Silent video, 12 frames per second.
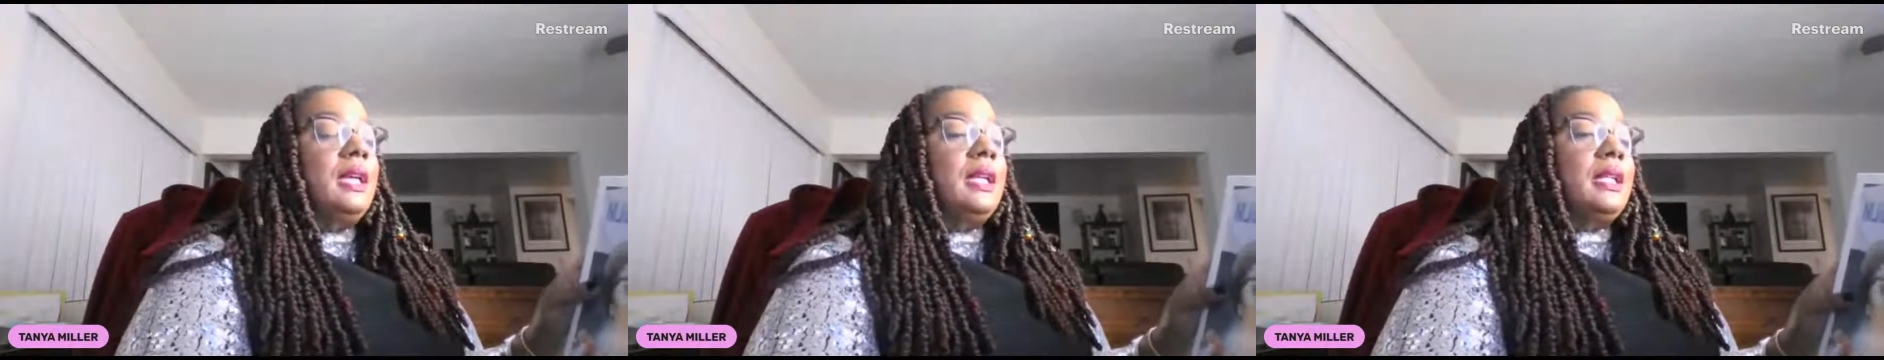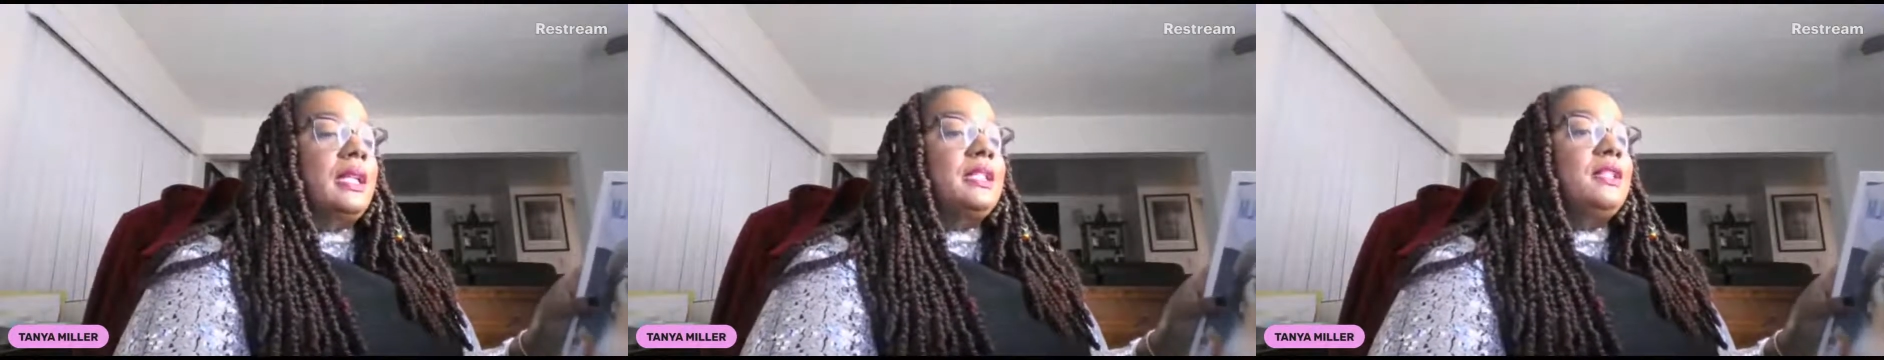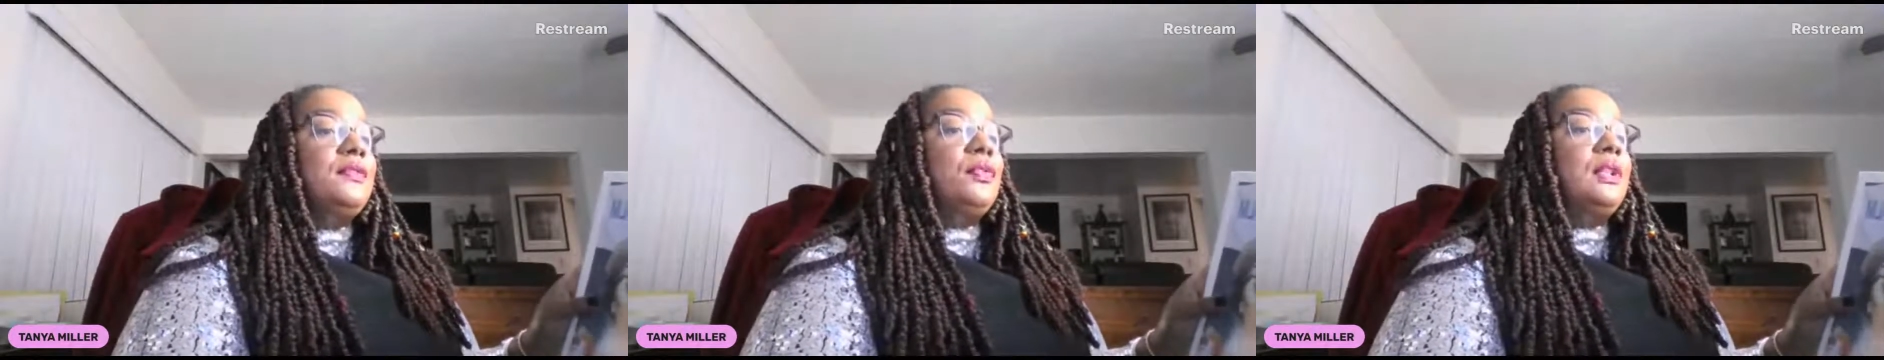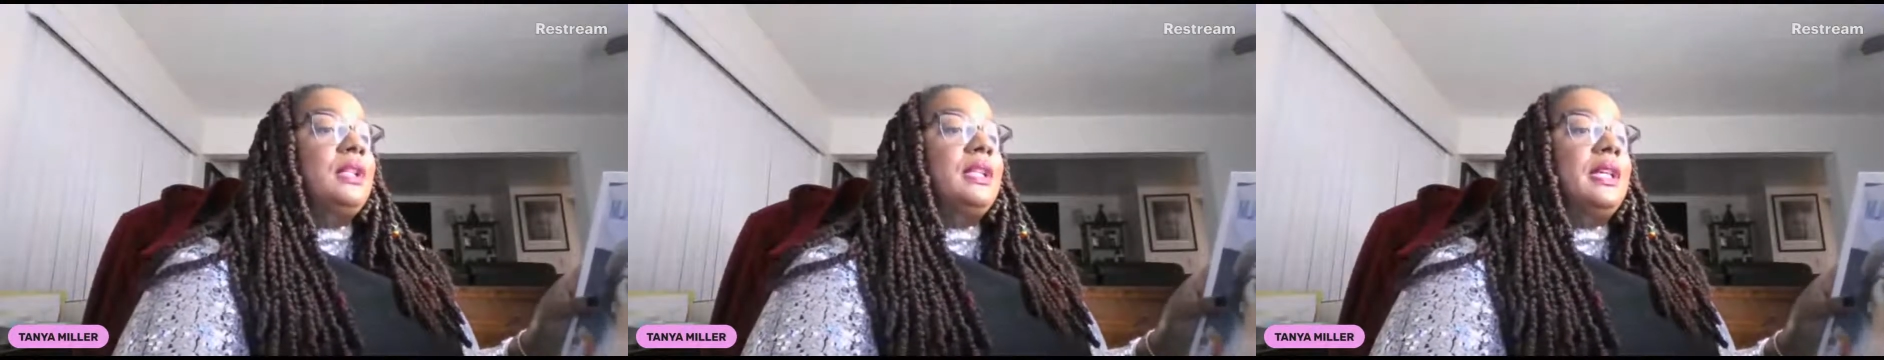In
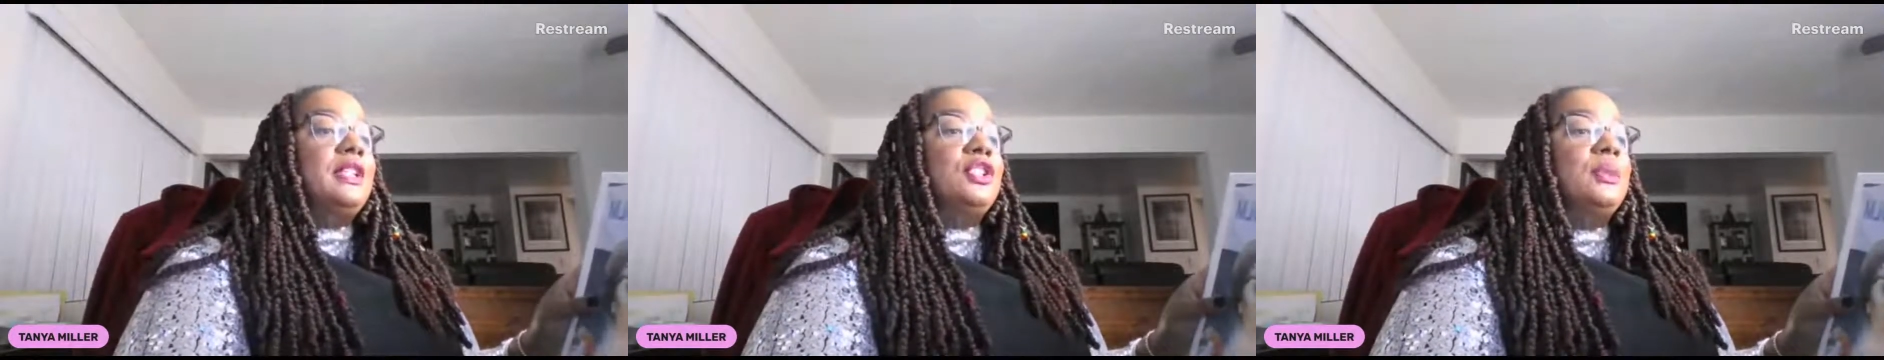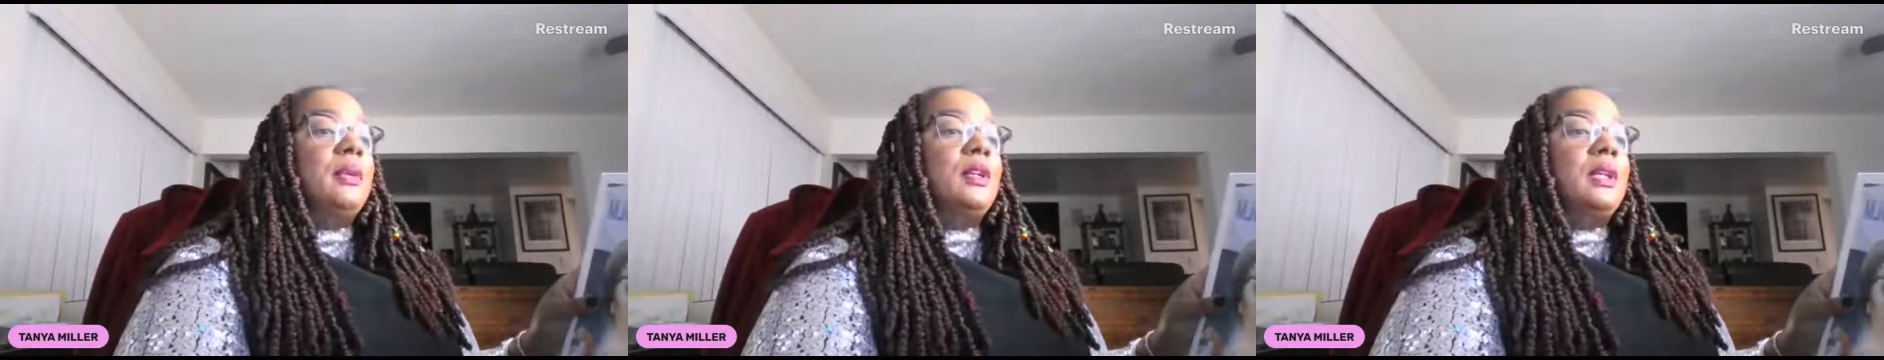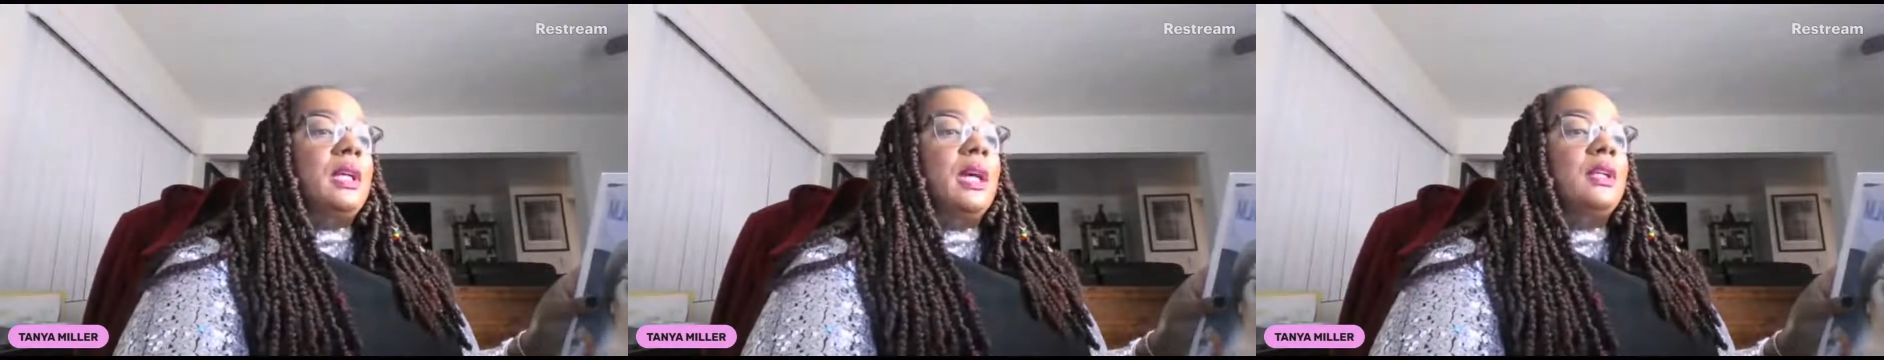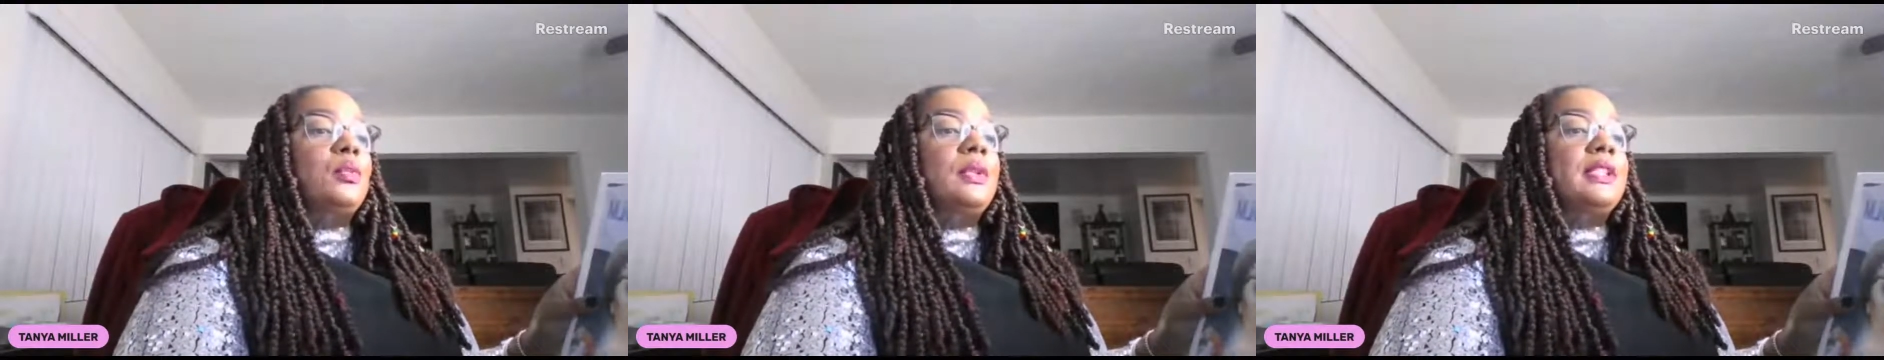1949, she married
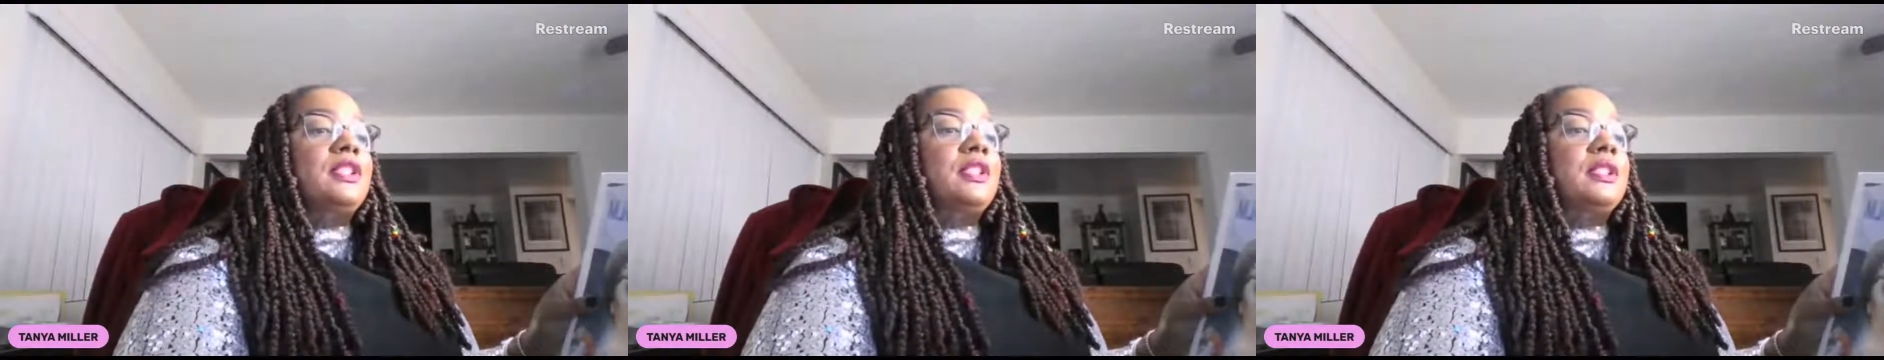Conrad